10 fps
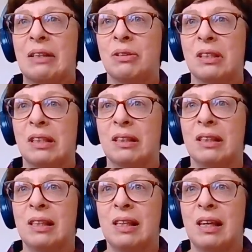out,
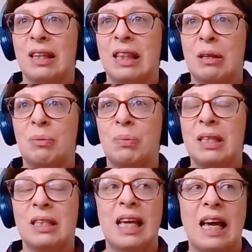I think.
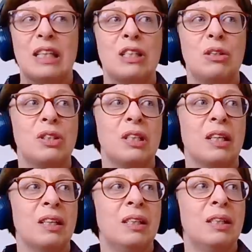But it's not